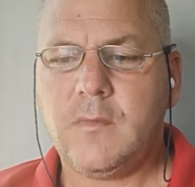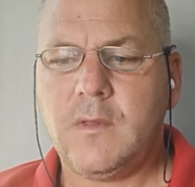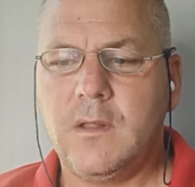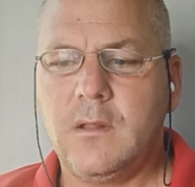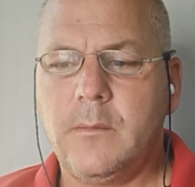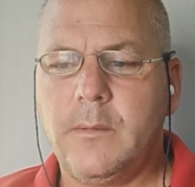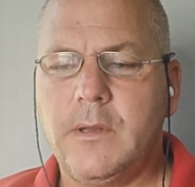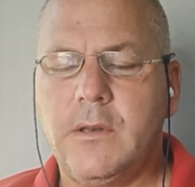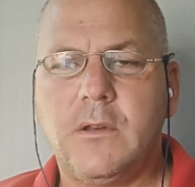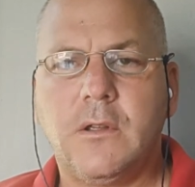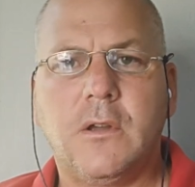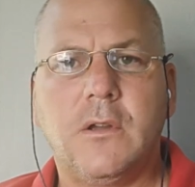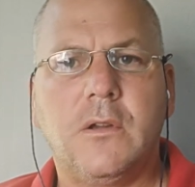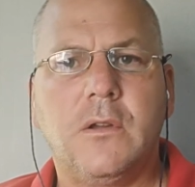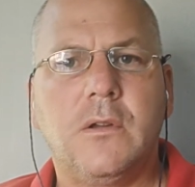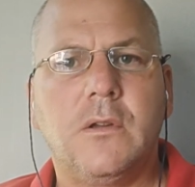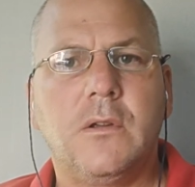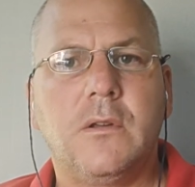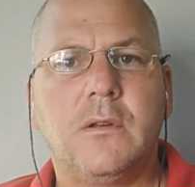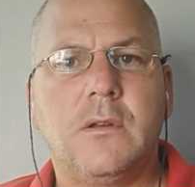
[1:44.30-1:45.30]
There'll be
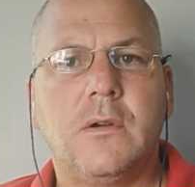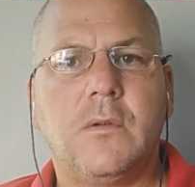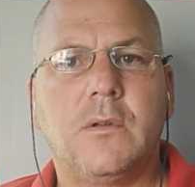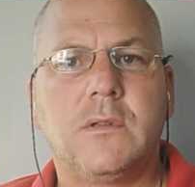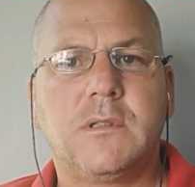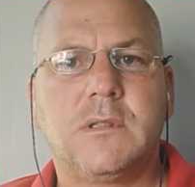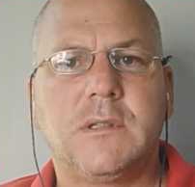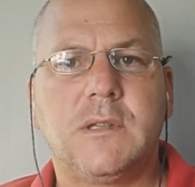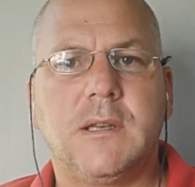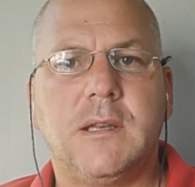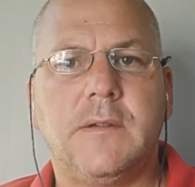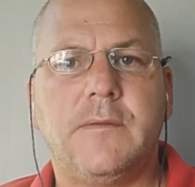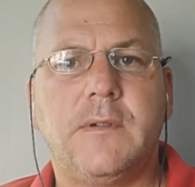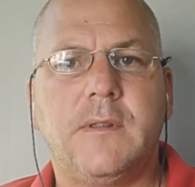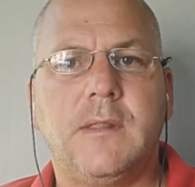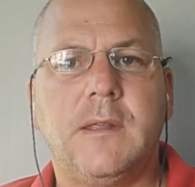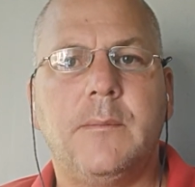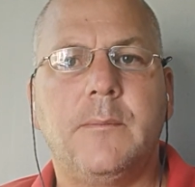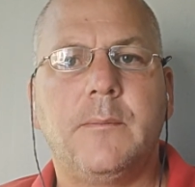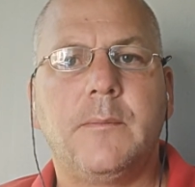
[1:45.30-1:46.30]
no no one to deliver
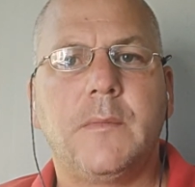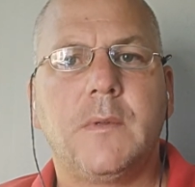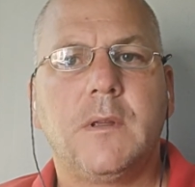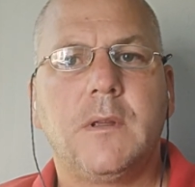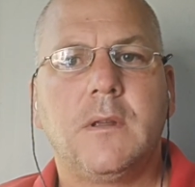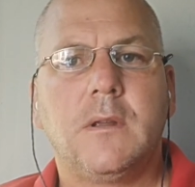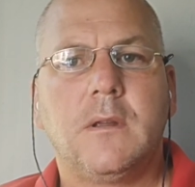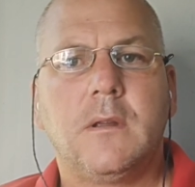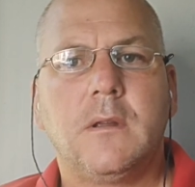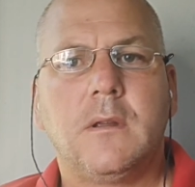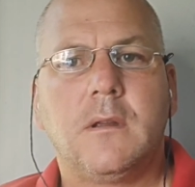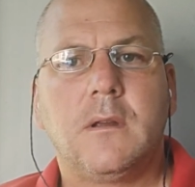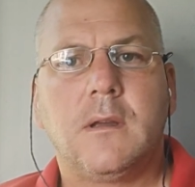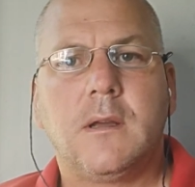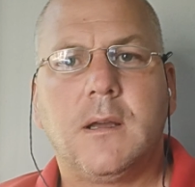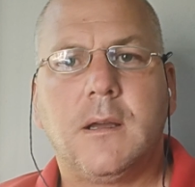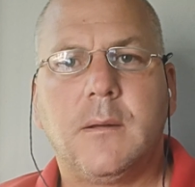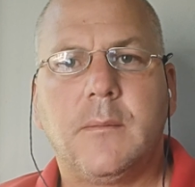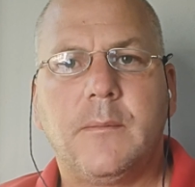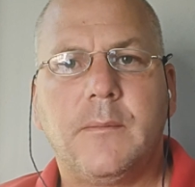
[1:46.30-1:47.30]
them.
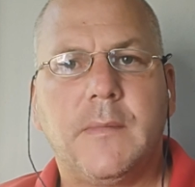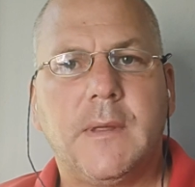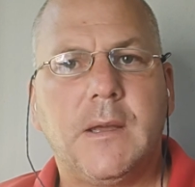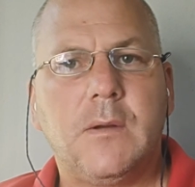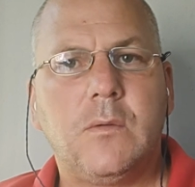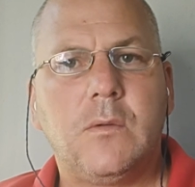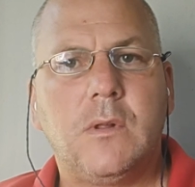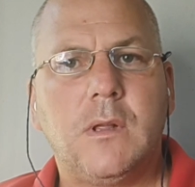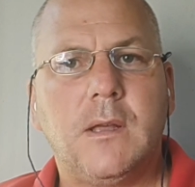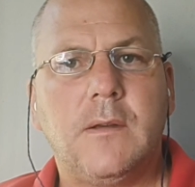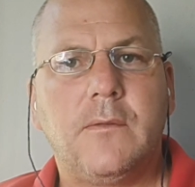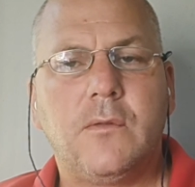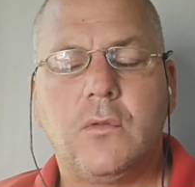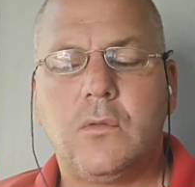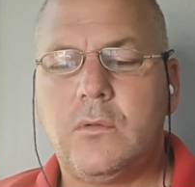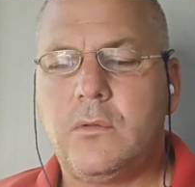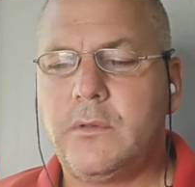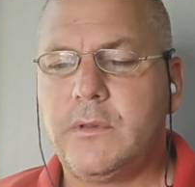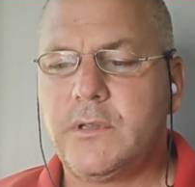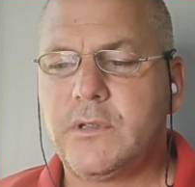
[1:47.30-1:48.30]
Um, they will have
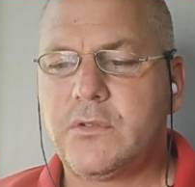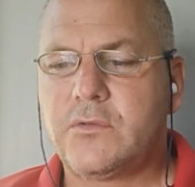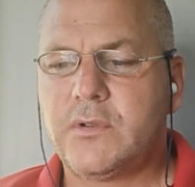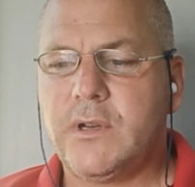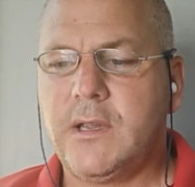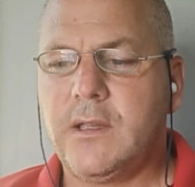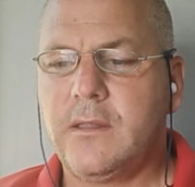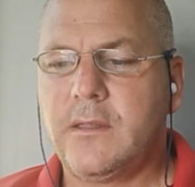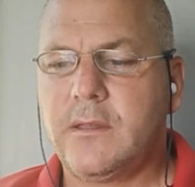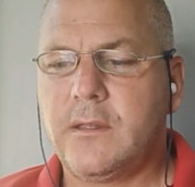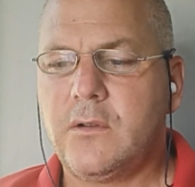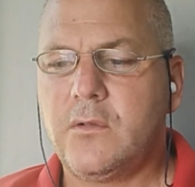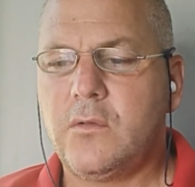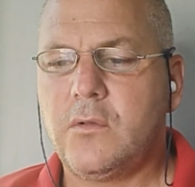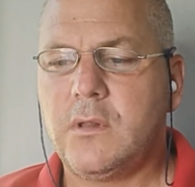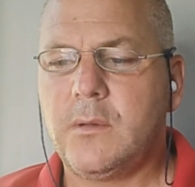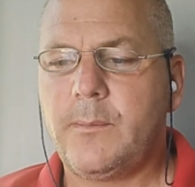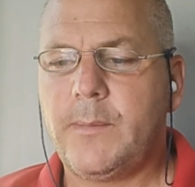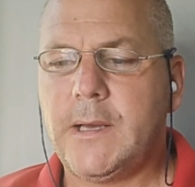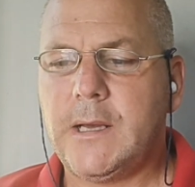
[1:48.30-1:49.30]
all the strength and
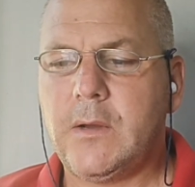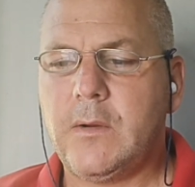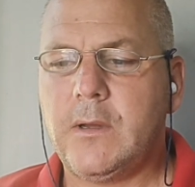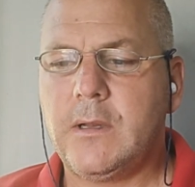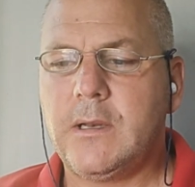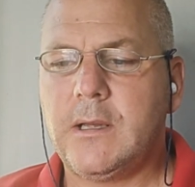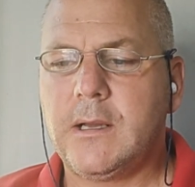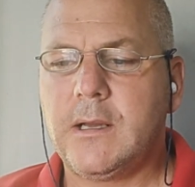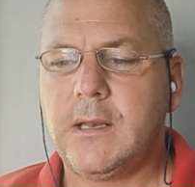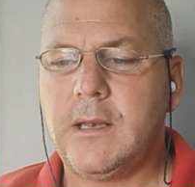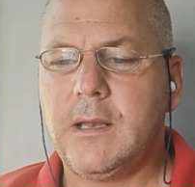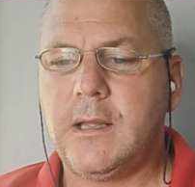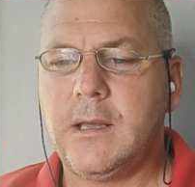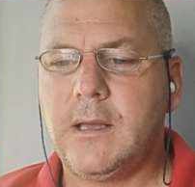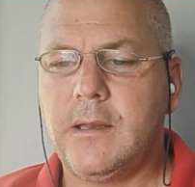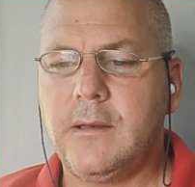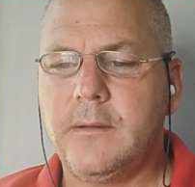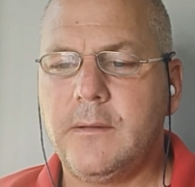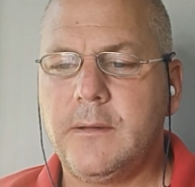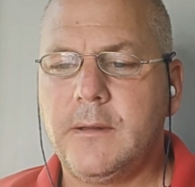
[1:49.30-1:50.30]
all the power like a
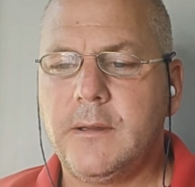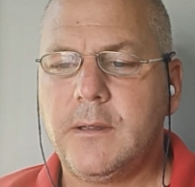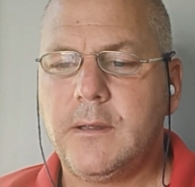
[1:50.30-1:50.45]
lion.